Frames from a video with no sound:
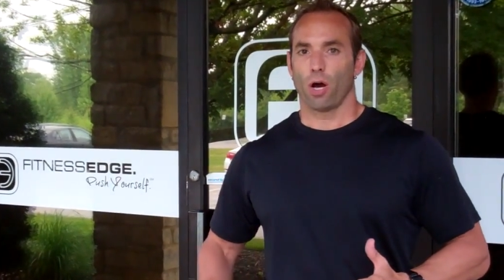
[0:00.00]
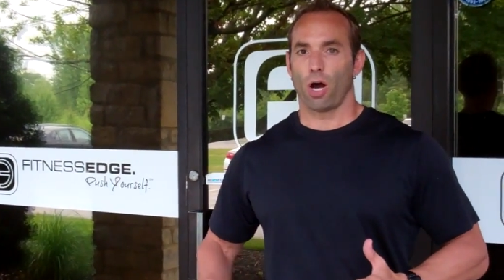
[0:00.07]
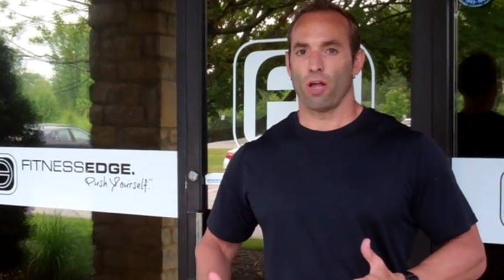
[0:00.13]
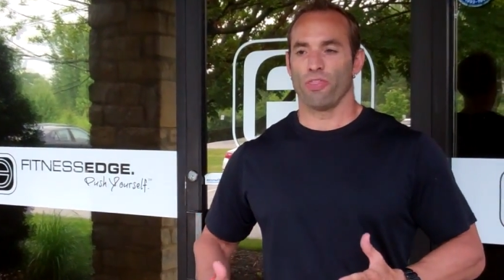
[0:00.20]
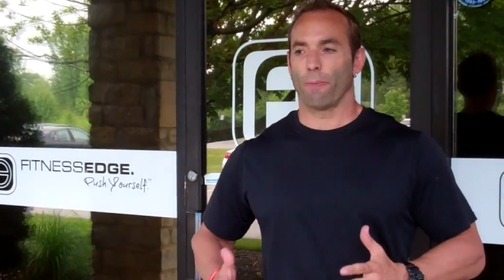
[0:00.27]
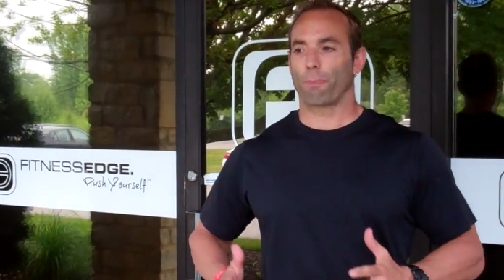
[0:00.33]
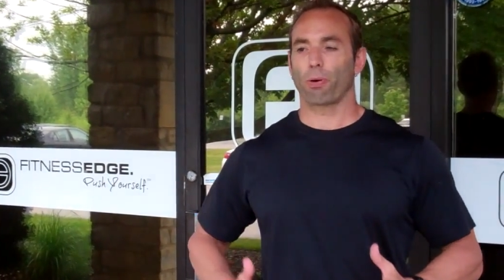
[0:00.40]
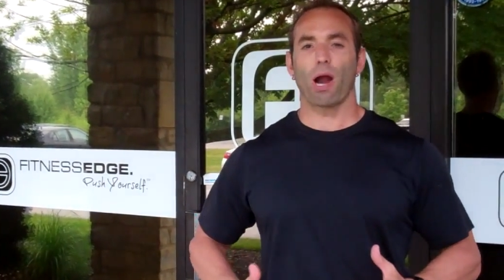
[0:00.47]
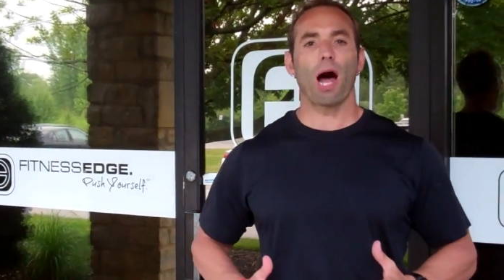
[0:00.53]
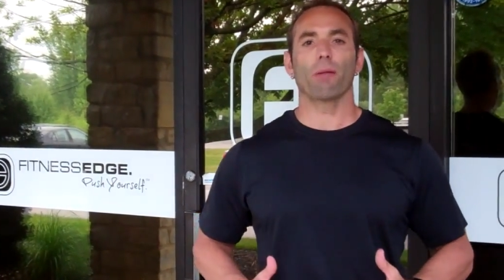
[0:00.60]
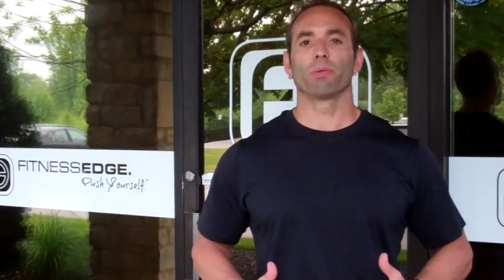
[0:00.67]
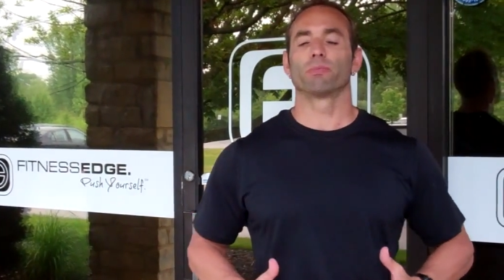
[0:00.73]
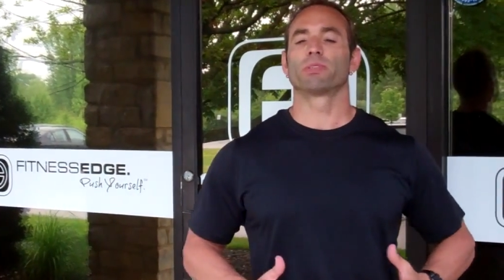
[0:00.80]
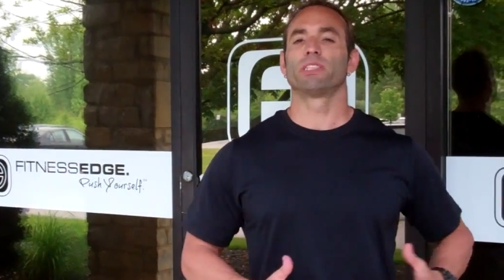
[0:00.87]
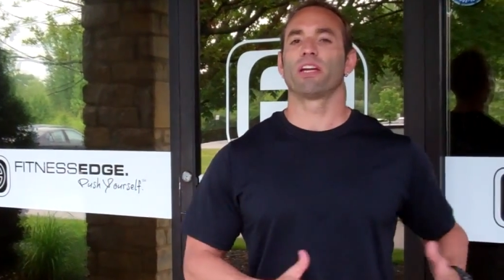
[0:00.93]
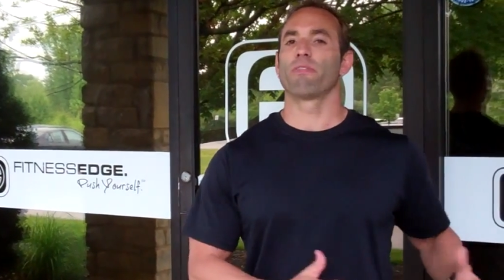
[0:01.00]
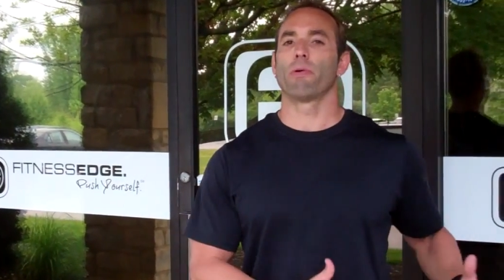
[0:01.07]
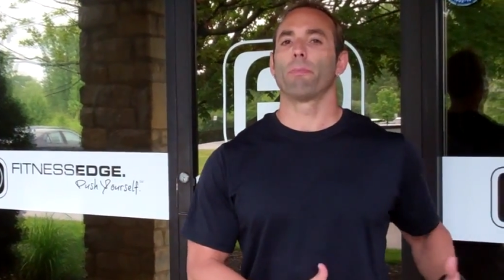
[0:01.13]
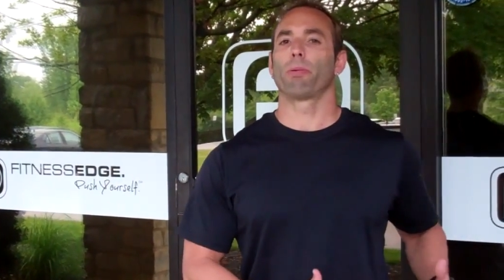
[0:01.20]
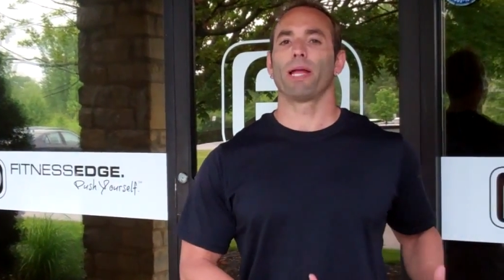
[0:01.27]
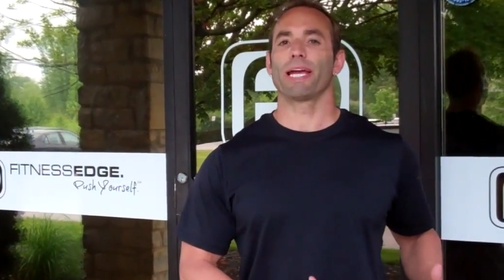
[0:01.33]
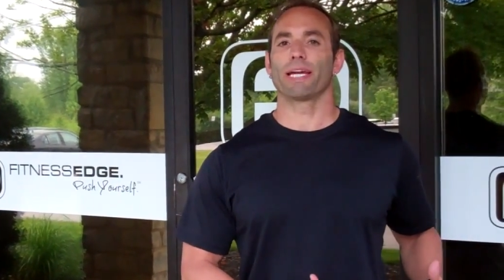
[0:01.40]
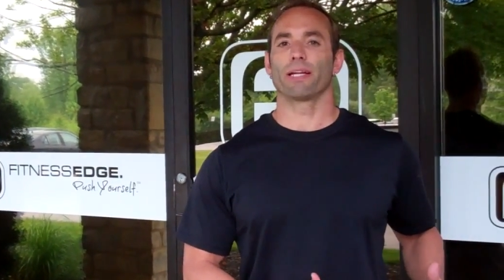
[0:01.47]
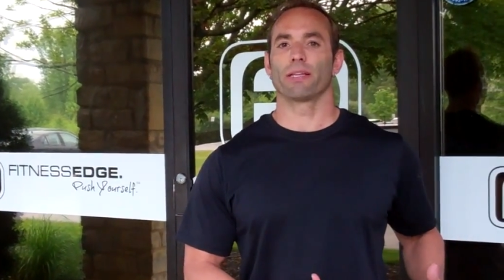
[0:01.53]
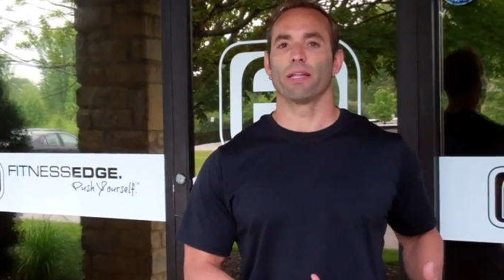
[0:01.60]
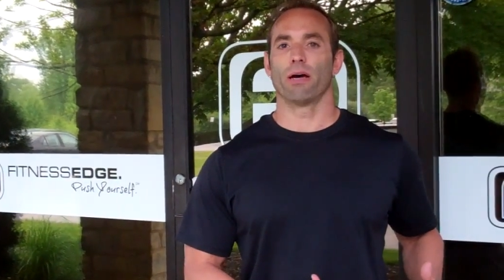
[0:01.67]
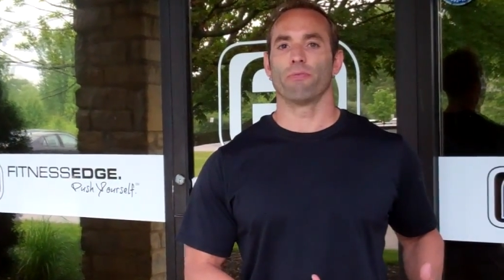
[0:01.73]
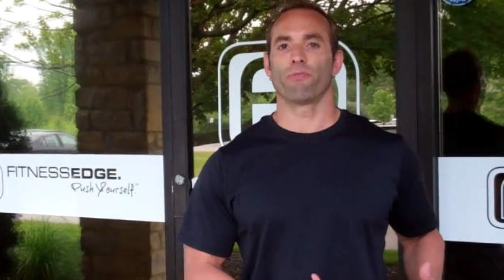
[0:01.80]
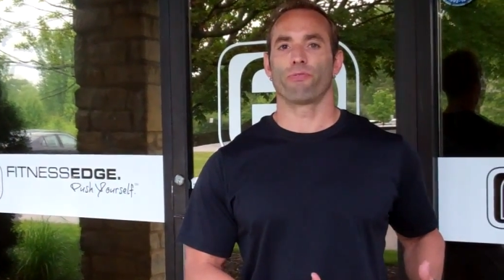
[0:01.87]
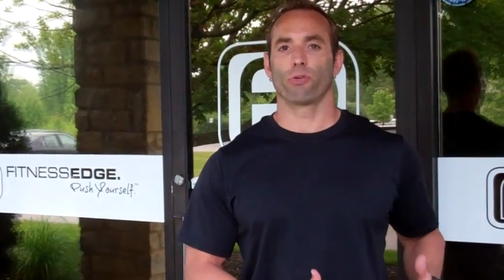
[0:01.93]
on the problems that have been plaguing
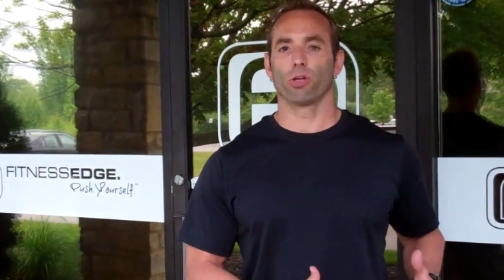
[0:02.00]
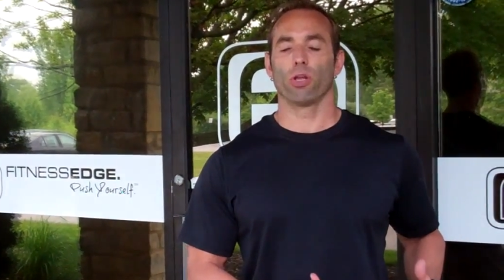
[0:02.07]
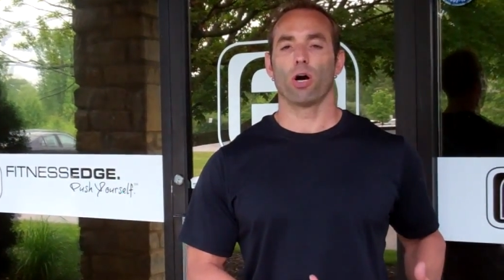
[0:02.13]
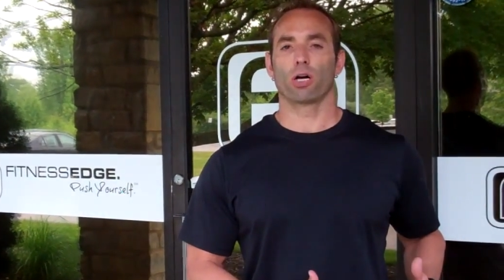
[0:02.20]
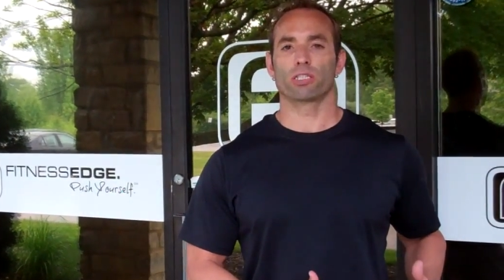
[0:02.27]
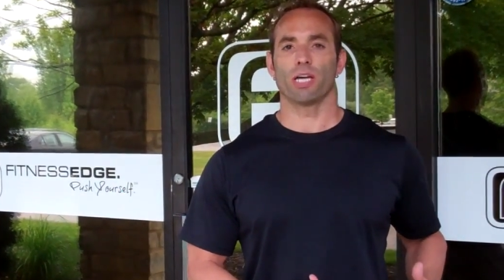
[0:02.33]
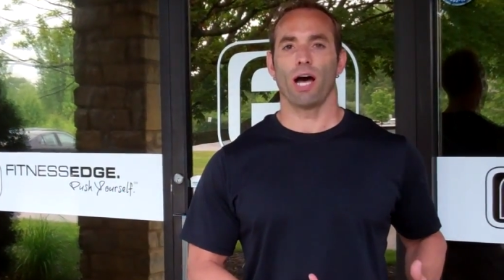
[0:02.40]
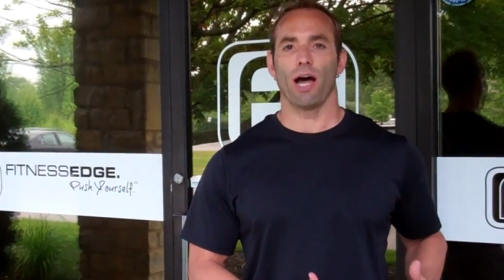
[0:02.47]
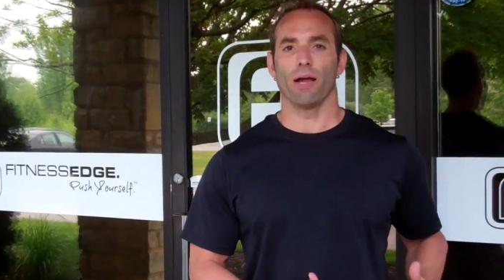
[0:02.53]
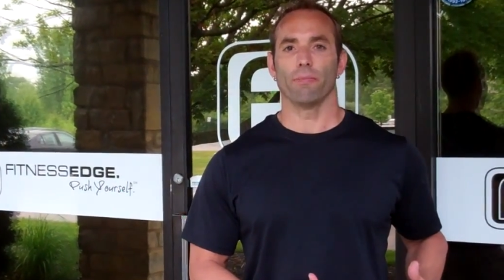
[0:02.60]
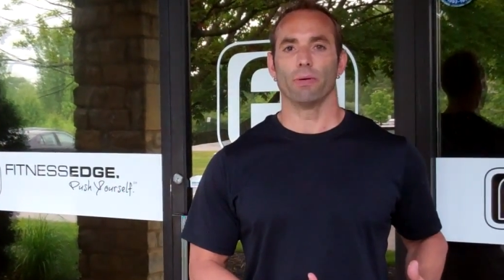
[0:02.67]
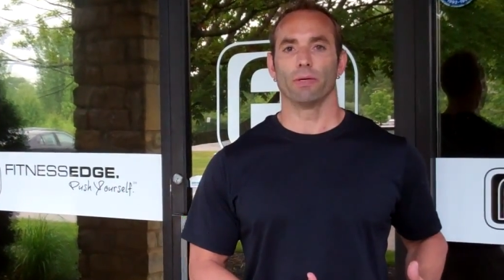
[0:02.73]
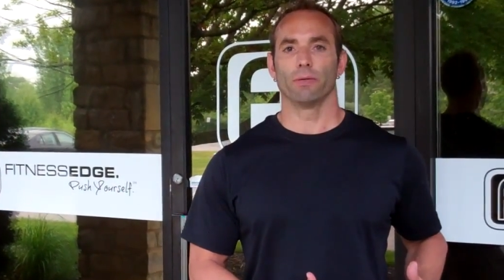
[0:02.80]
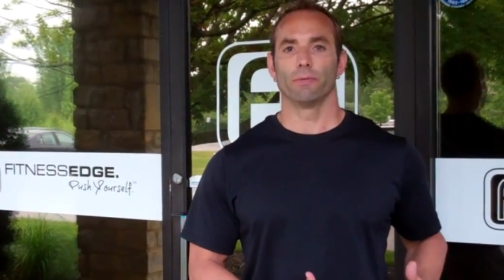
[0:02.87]
them for a long time.